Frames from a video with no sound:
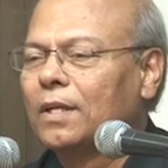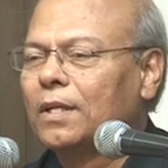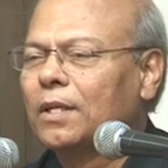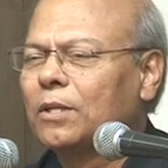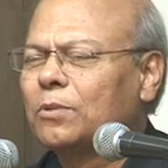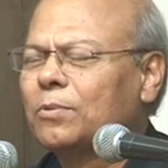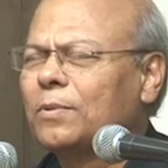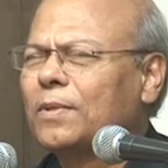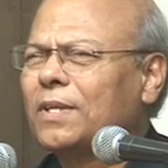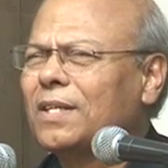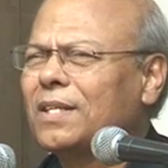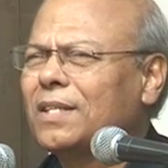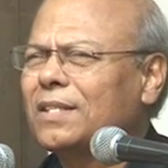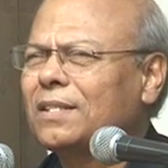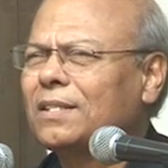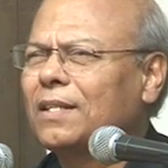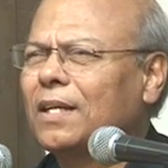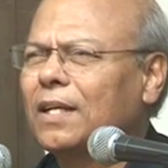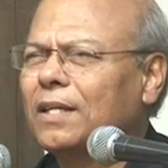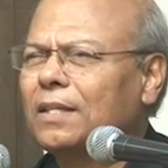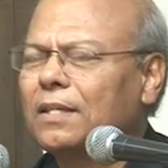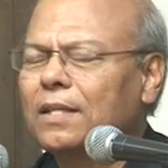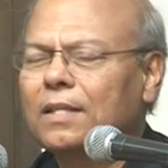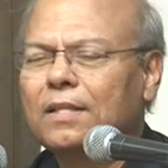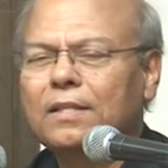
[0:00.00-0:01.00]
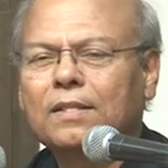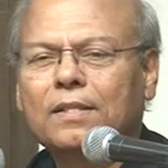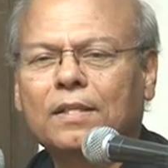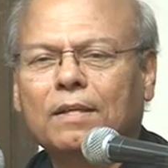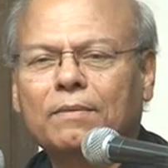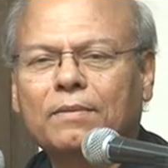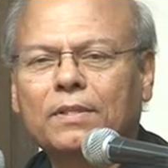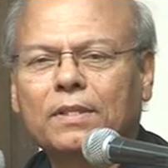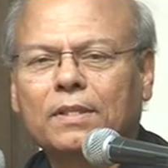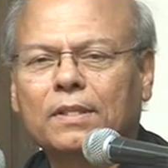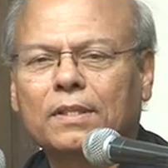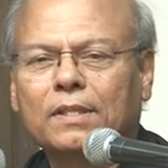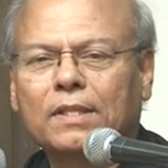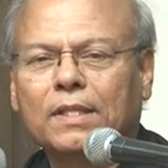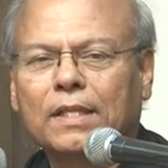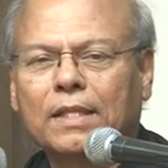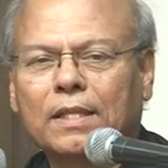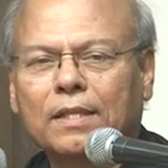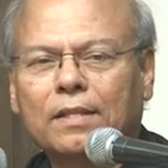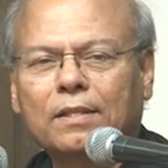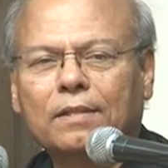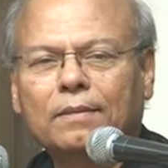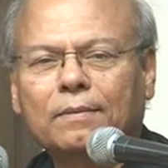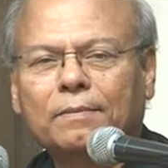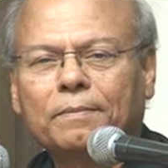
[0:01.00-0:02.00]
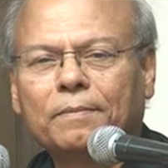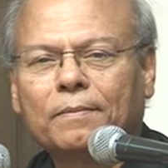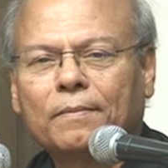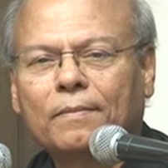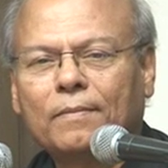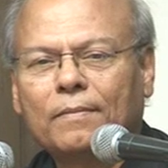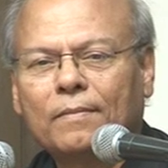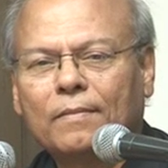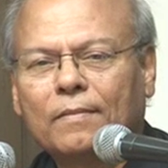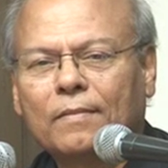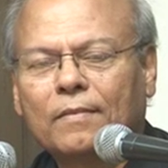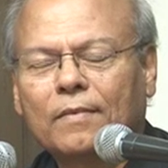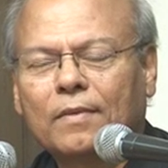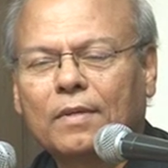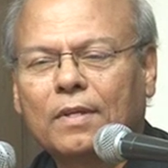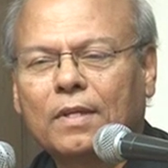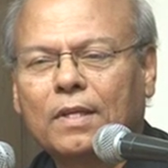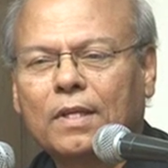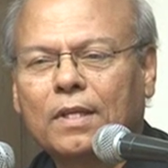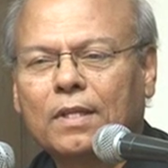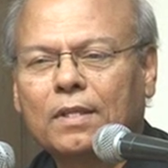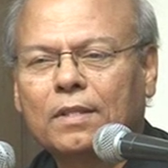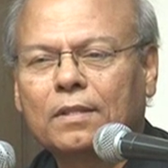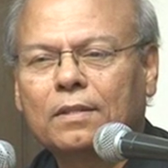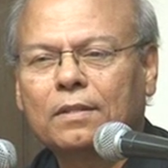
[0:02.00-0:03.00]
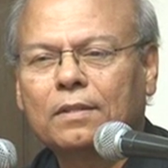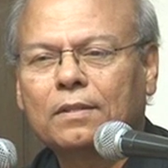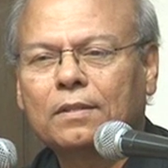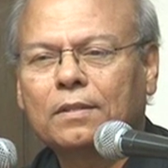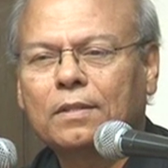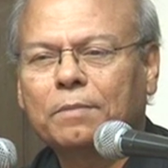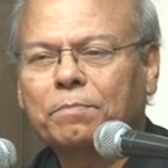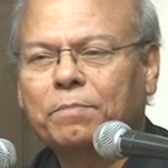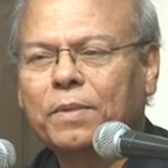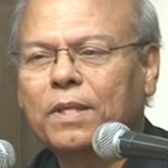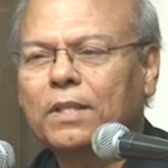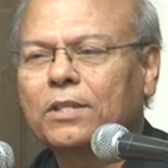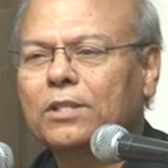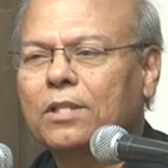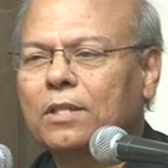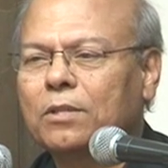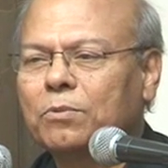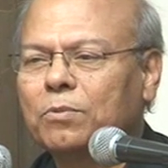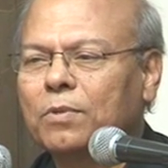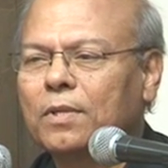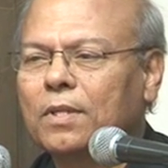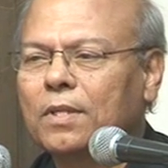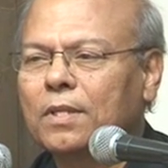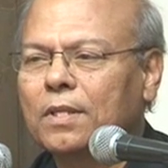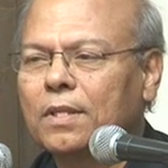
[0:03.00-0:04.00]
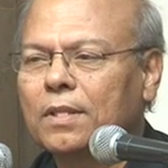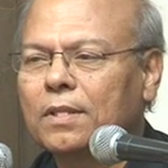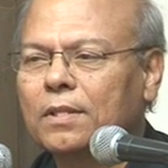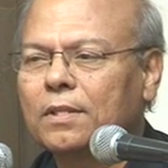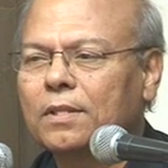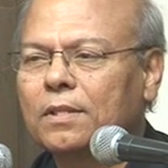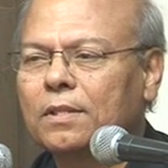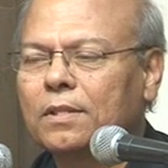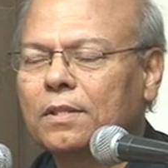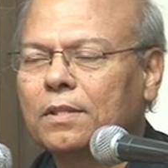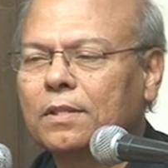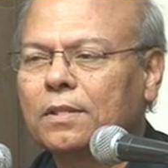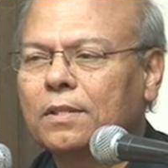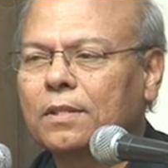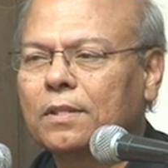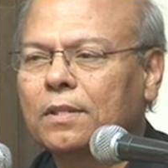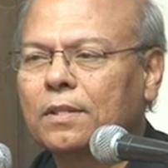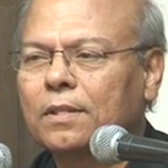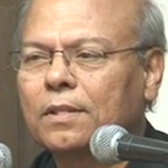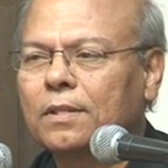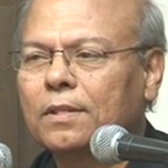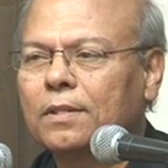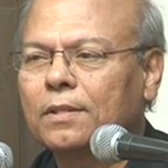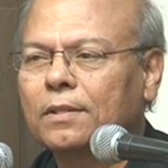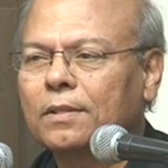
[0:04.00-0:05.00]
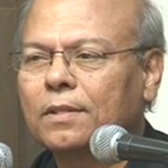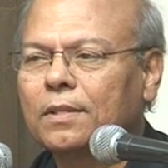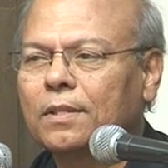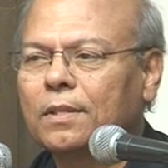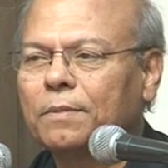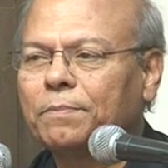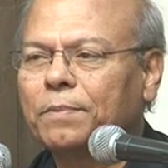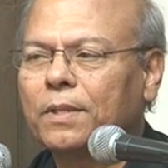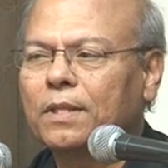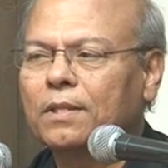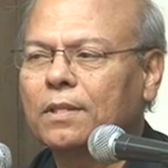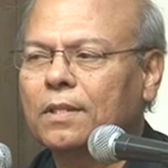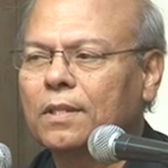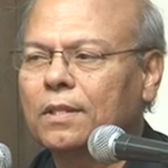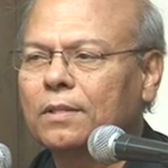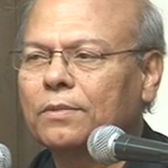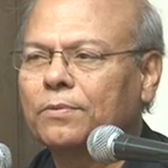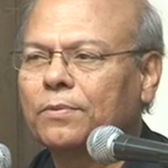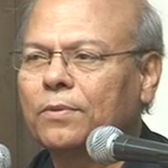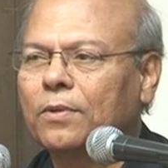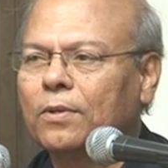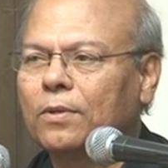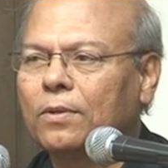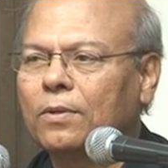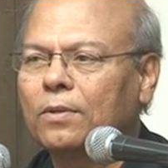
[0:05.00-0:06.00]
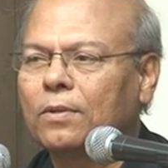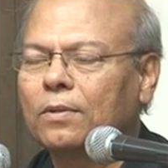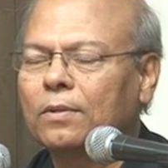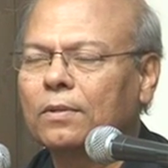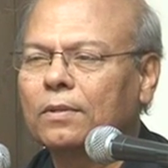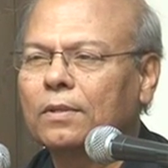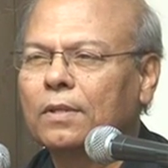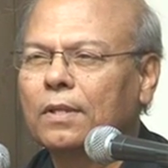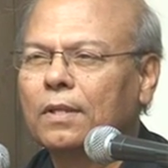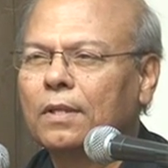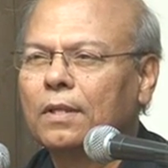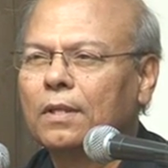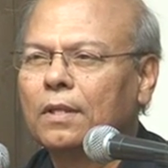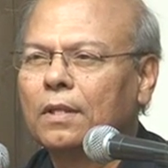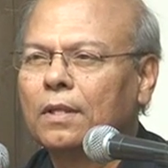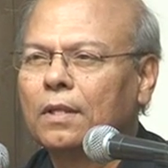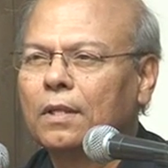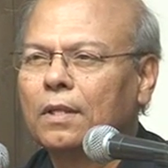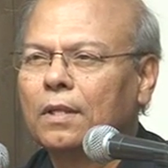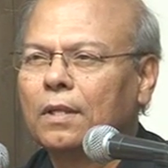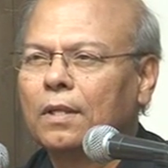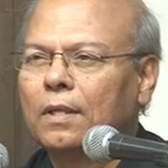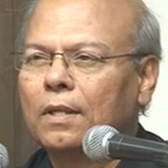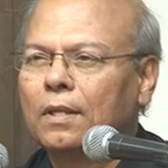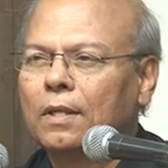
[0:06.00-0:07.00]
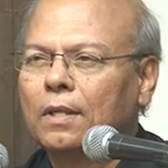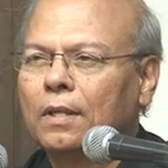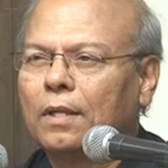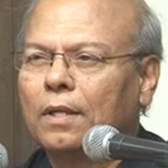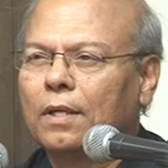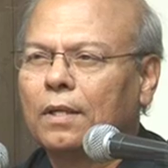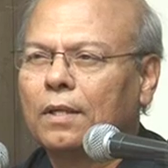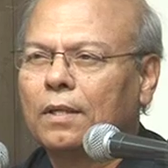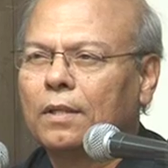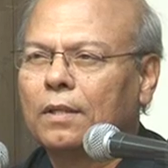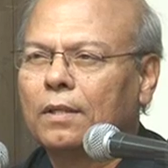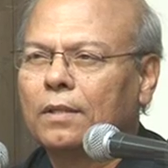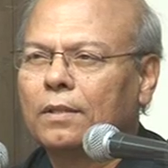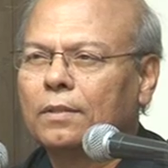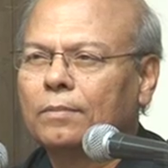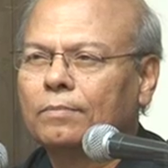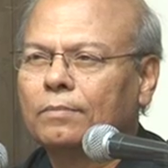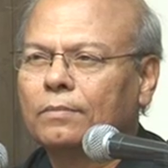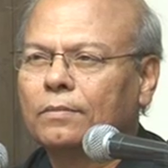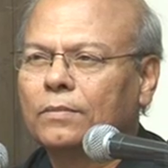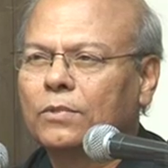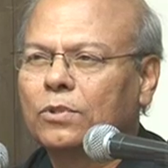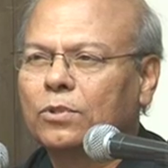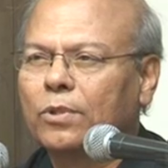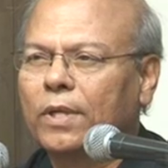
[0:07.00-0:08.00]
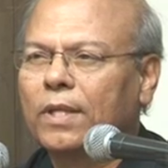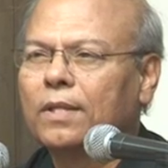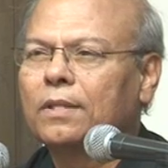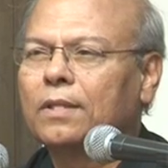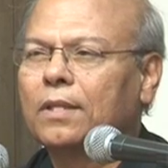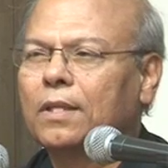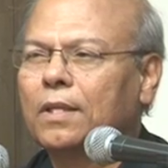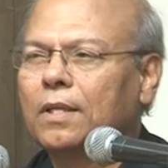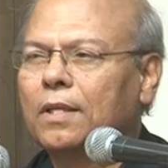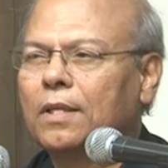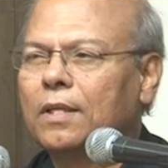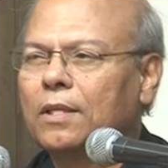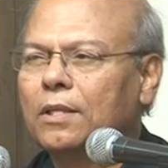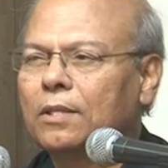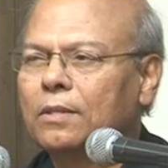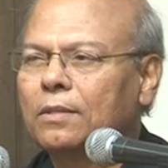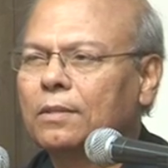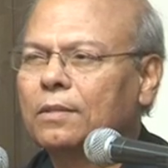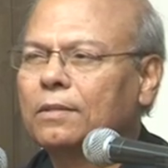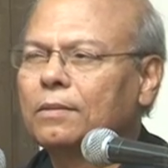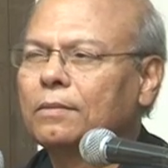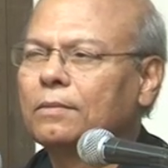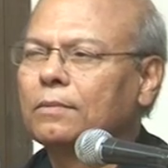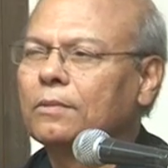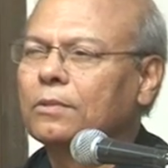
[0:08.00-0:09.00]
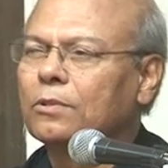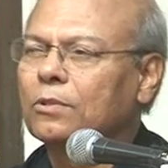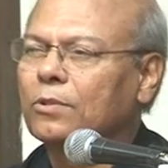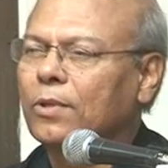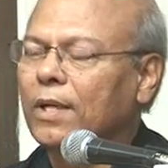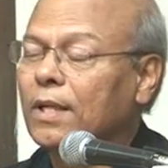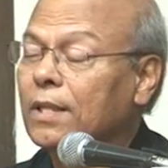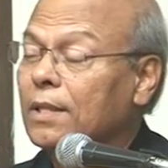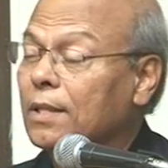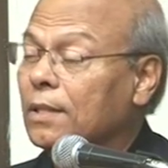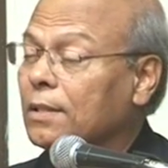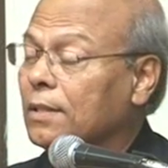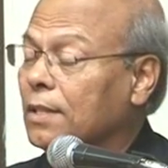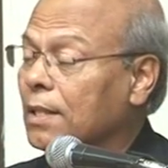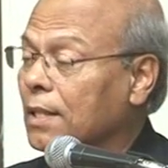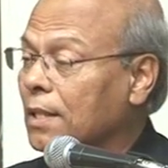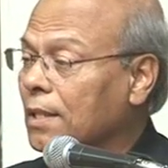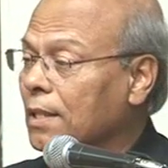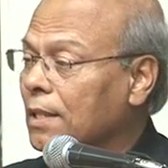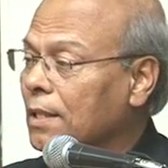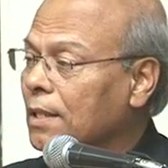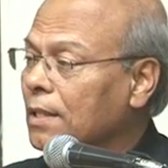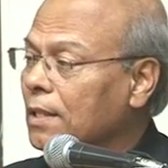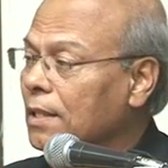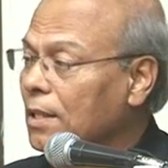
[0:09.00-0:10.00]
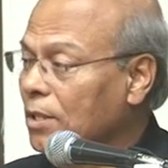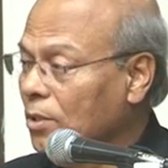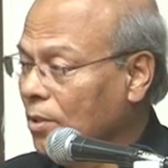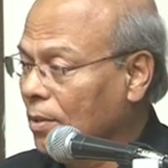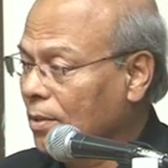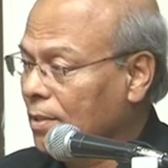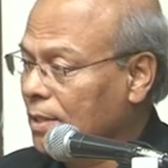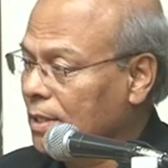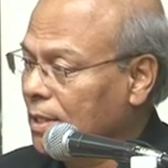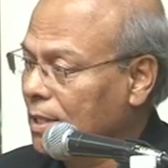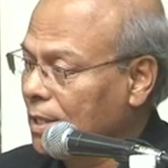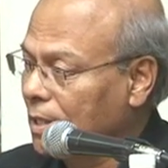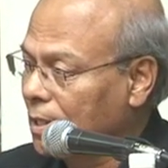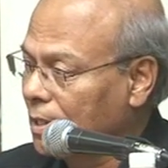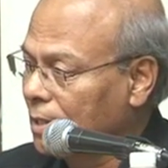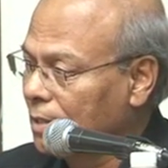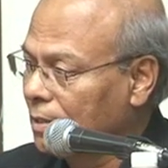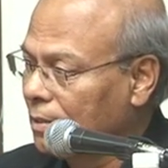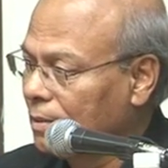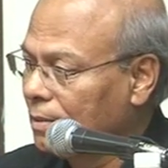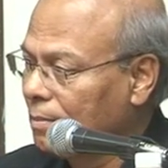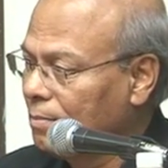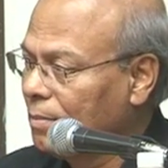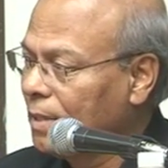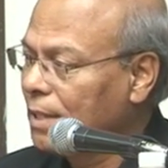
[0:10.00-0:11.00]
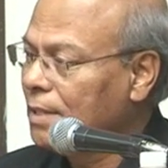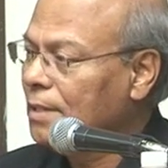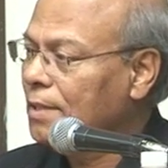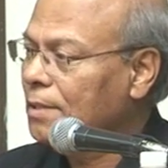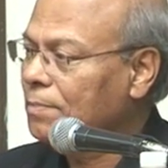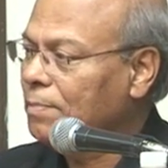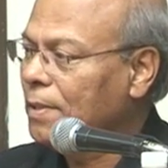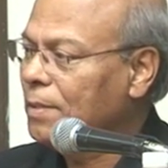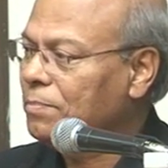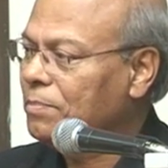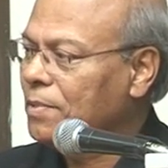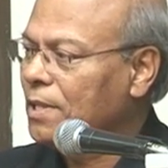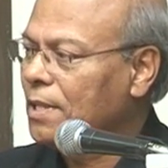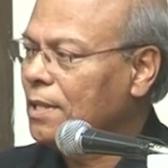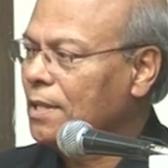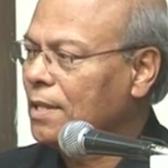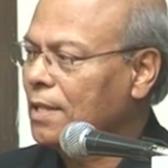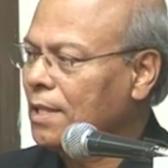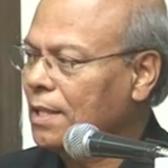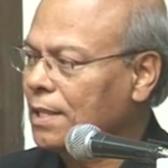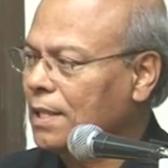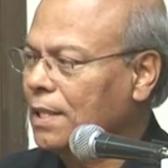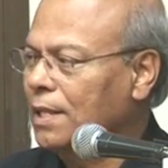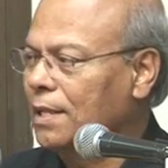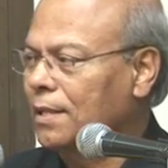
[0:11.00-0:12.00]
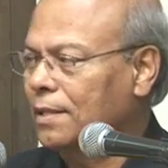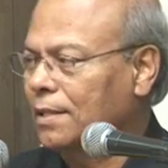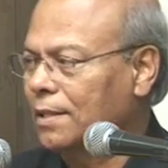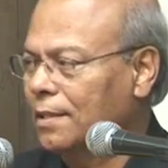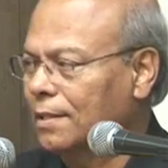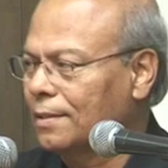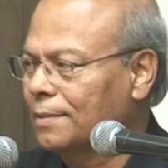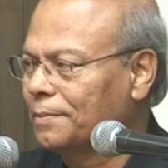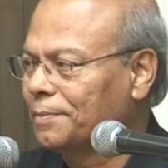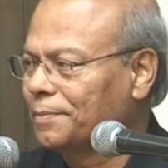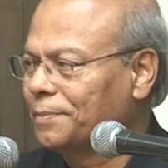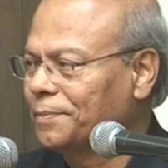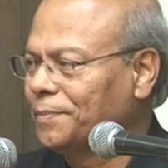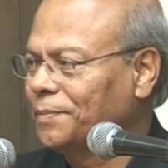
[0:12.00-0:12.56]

It was 1973, and the picture was uh, depicted for um, 2023 New York City, means 50 years later.